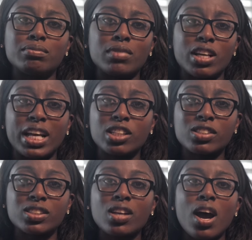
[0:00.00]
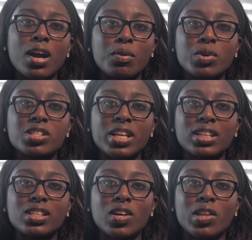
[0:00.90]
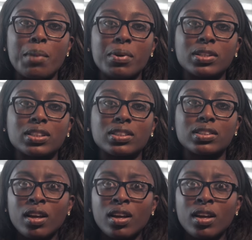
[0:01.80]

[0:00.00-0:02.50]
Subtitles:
their interests are, we should get to know that person.